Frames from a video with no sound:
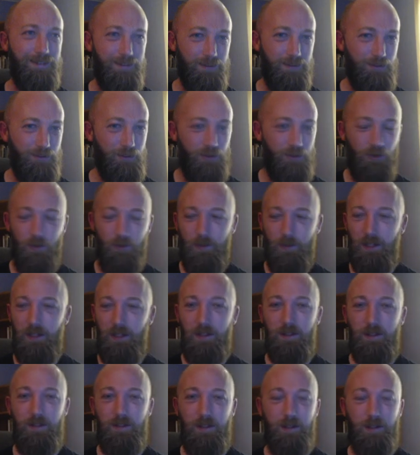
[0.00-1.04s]
too
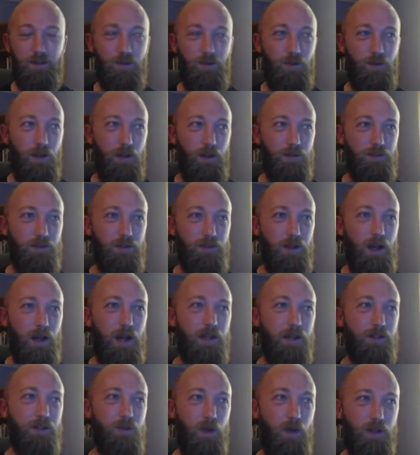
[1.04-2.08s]
many, like a
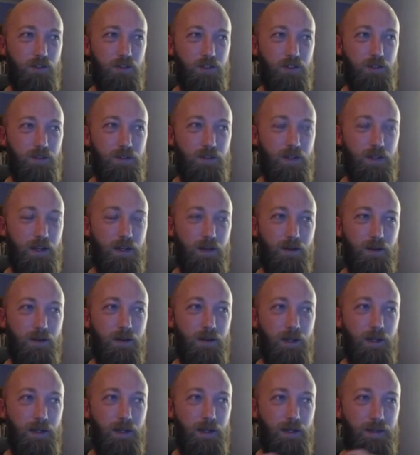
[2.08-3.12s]
lot of questions there
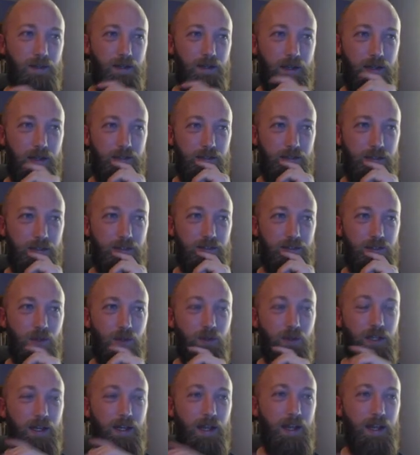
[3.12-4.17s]
that
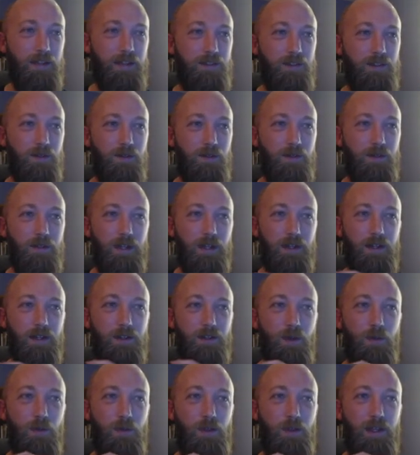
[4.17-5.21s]
don't get answered, and I
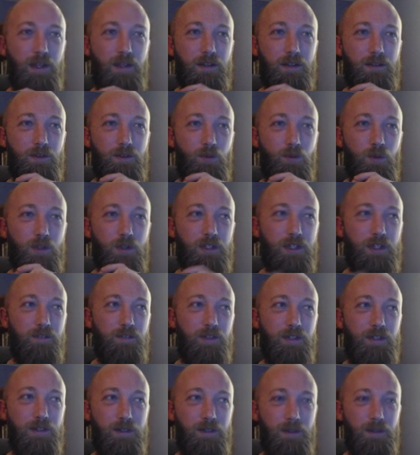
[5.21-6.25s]
don't think we're
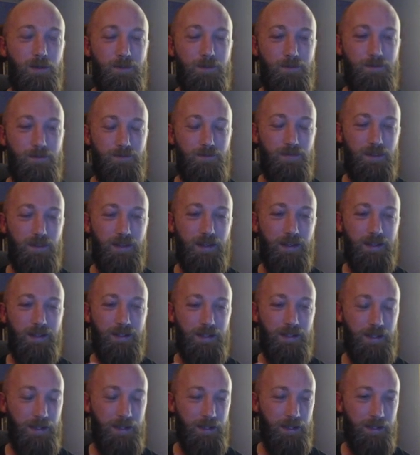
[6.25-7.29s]
given the like
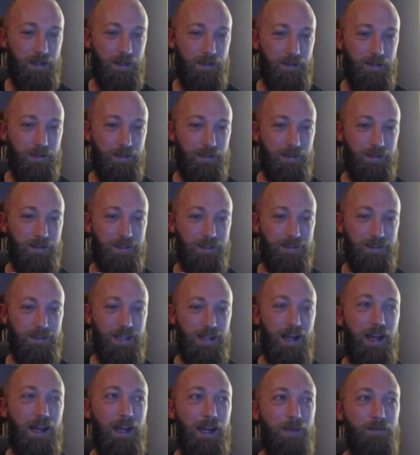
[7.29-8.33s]
the
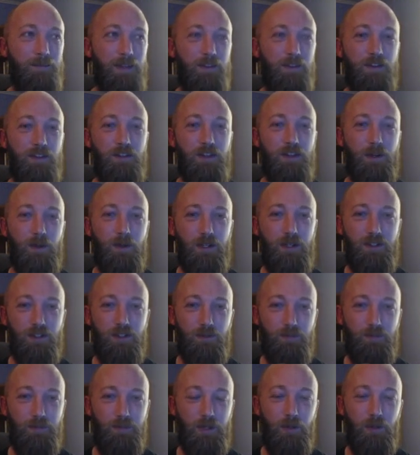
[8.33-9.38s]
time necessary
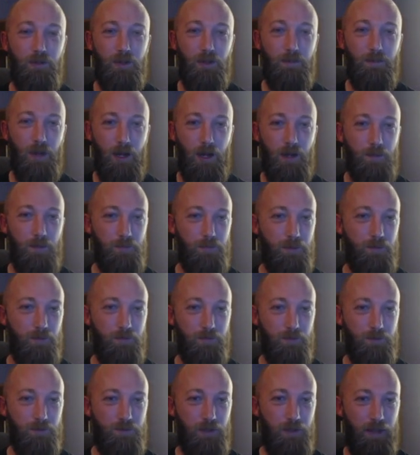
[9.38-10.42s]
to build them up
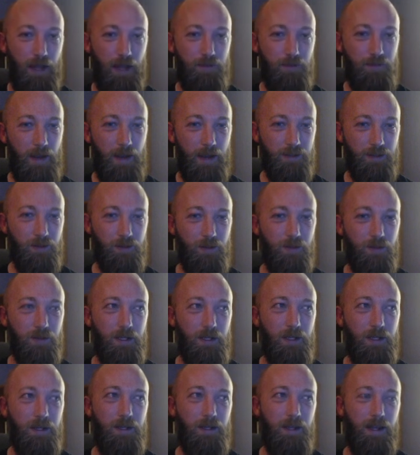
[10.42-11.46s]
to that factor.
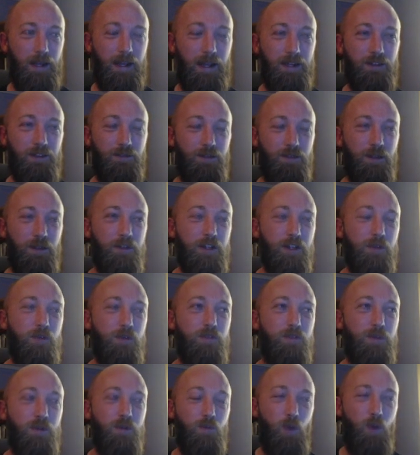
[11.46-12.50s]
And it feels like
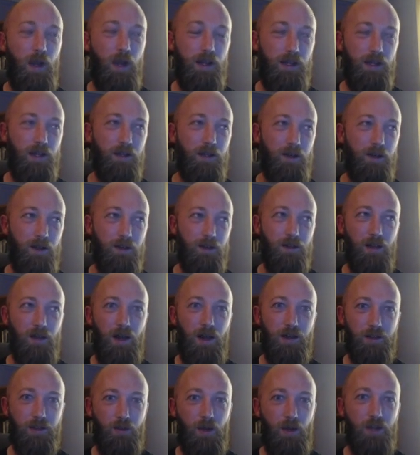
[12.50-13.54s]
we've been waiting on a
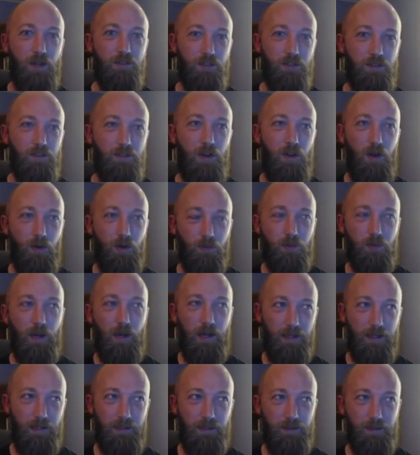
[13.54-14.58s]
lot of questions
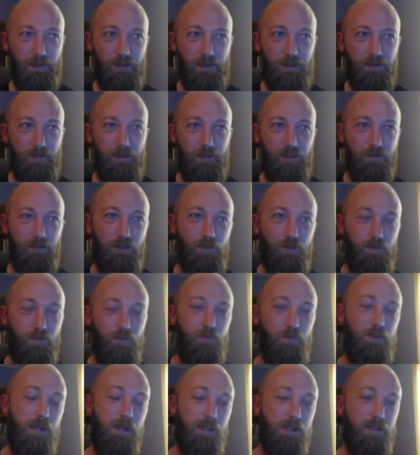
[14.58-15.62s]
already. If, if
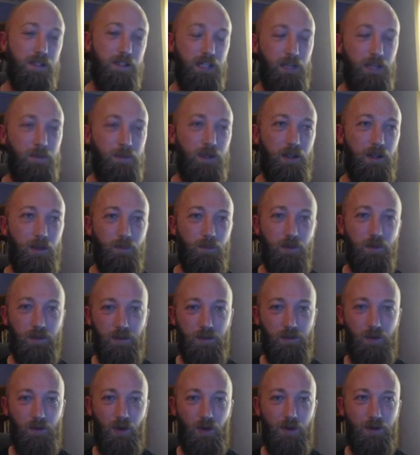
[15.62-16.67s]
you've been keeping up with
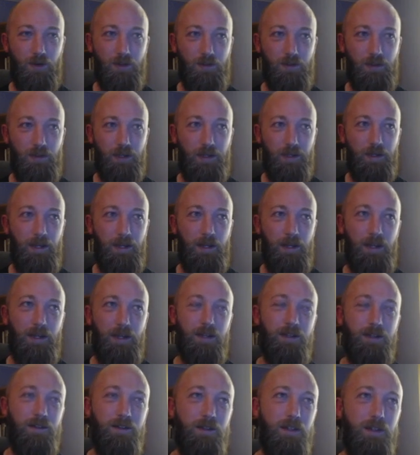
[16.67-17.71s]
this arc, like,
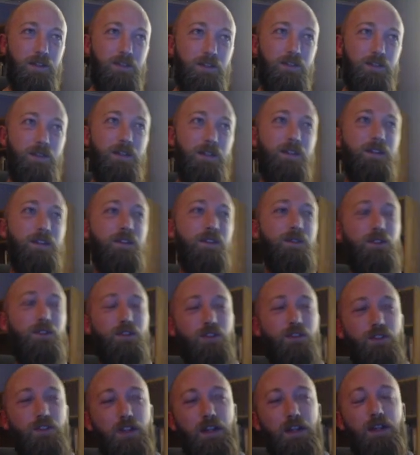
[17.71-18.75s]
you know, it's you know, you're
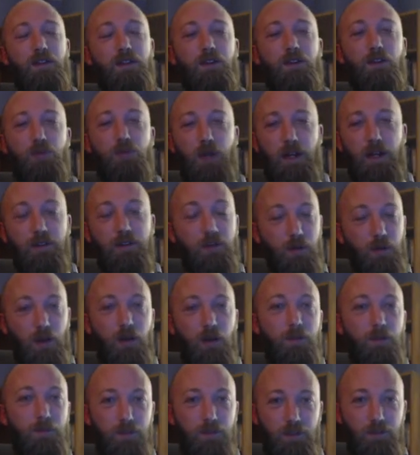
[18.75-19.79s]
just getting little
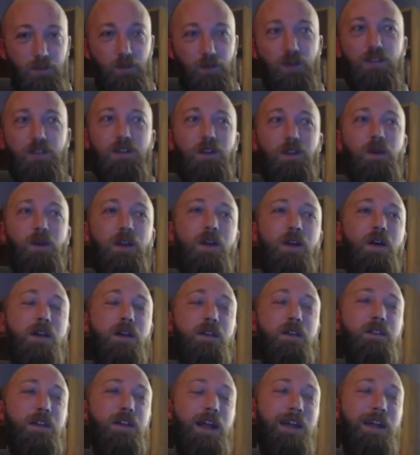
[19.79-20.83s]
breadcrumbs of what's going on.
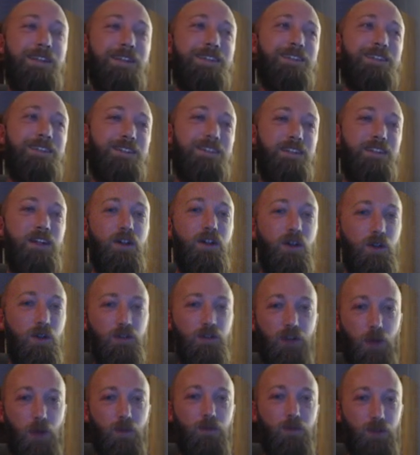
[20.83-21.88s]
It's like I still
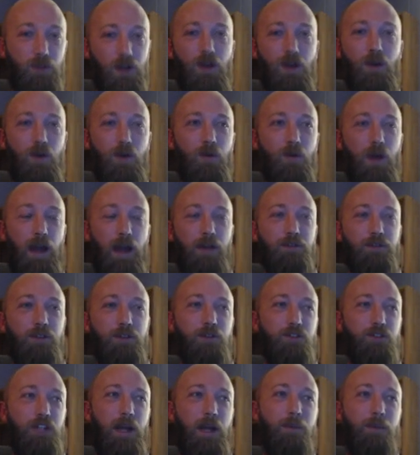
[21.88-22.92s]
don't know
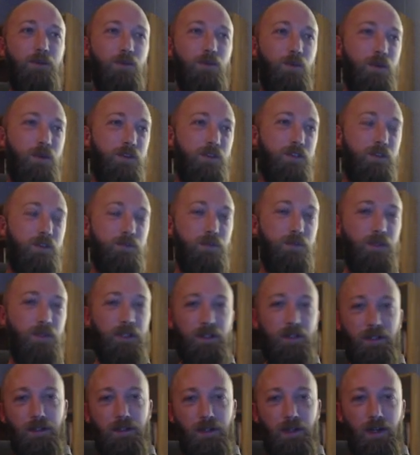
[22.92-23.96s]
after chapter one is
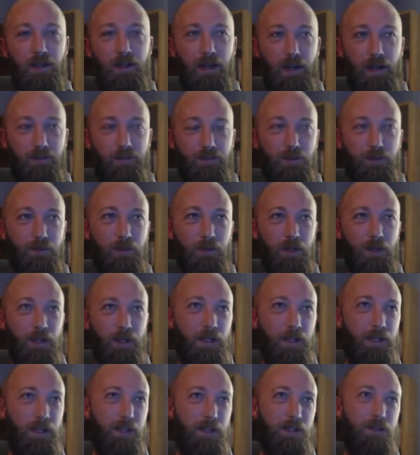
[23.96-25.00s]
completely done, after
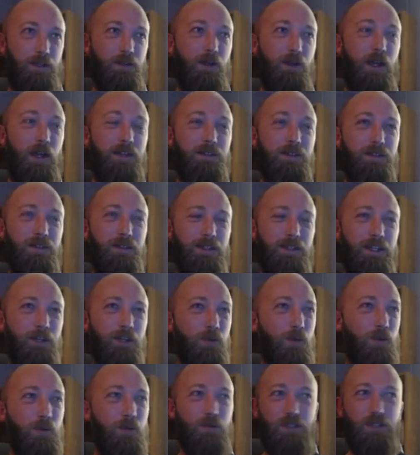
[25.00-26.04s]
you know, a
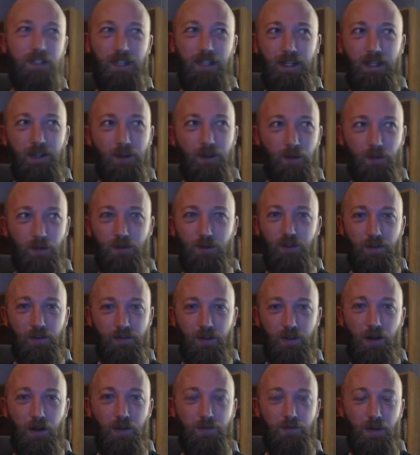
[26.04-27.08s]
literal years have
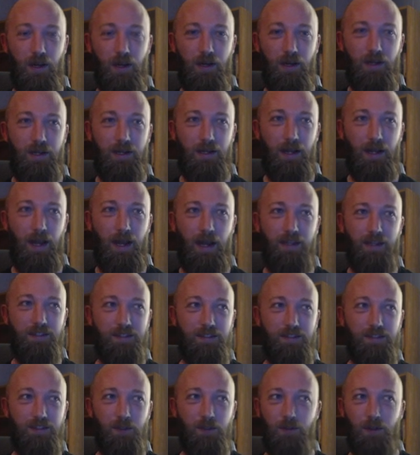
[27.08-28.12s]
gone by, I
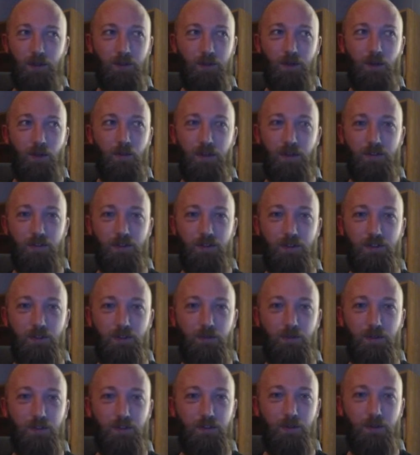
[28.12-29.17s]
still don't know what Sun Yu
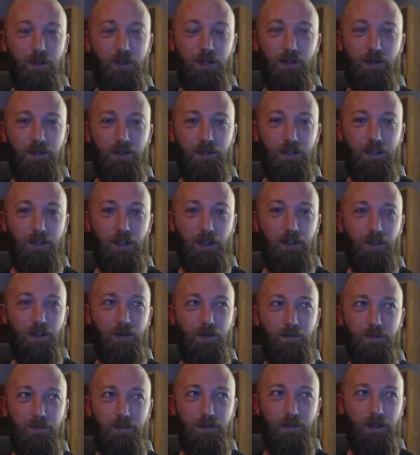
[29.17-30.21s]
was doing on Nick
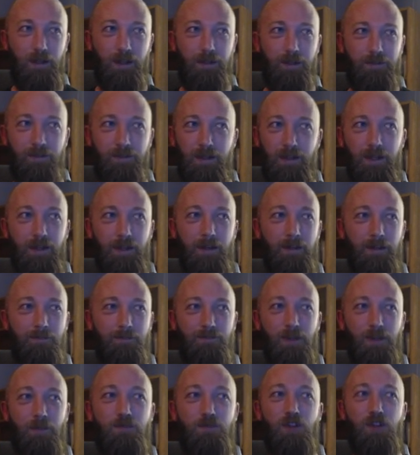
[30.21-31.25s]
Yellow. Like
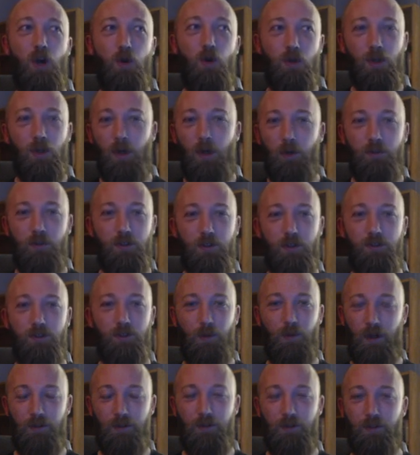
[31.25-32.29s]
I'm no closer
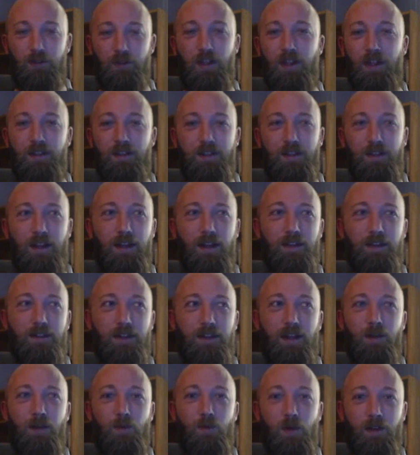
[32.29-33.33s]
to understanding that
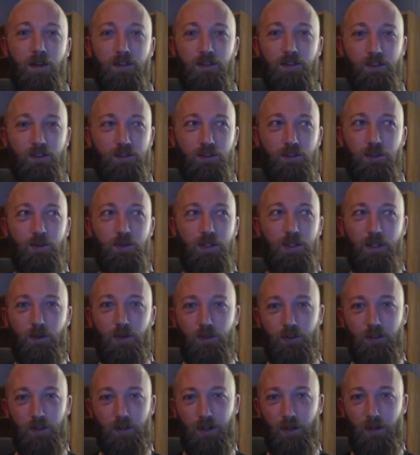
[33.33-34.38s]
than I was two
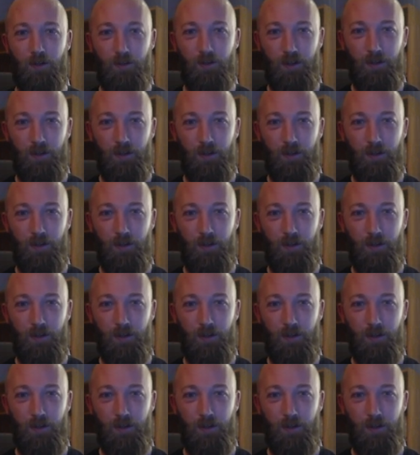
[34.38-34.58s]
years ago.